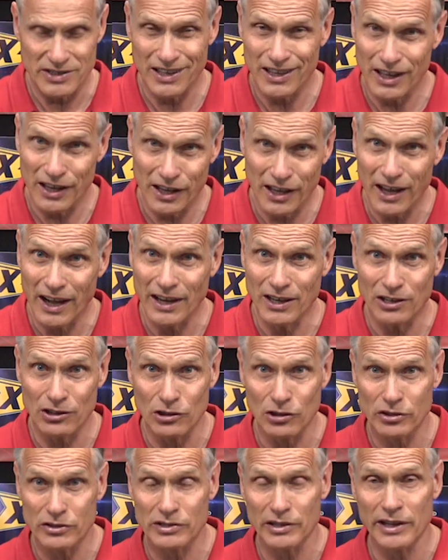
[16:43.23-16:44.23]
It, it kind of
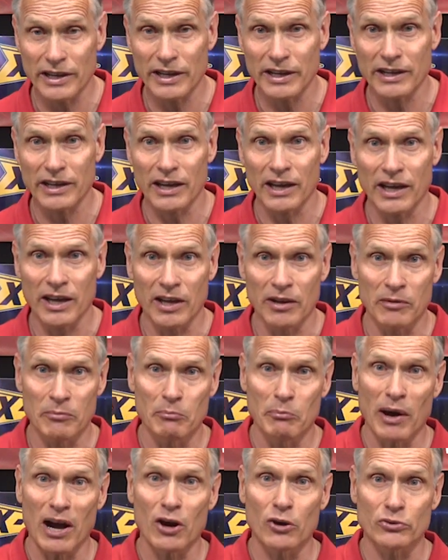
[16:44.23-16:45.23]
looks like a
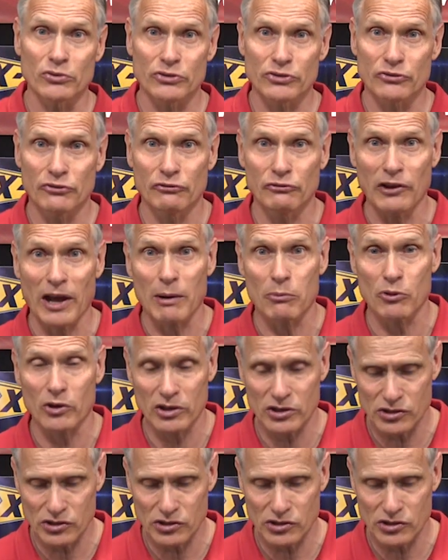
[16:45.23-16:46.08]
bounce fabric